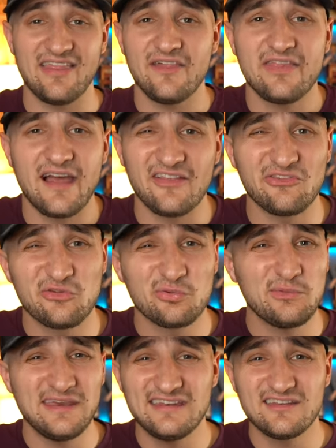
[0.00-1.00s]
And then that
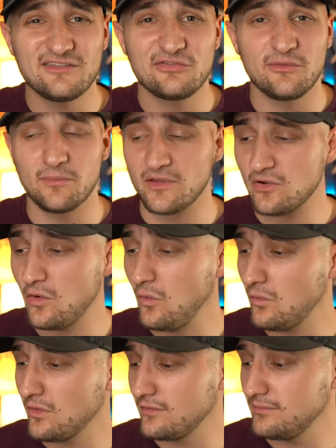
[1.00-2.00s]
sweetness from the
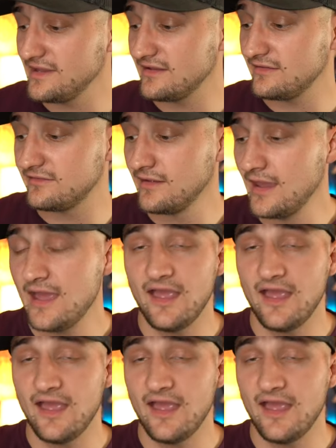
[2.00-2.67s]
corn, because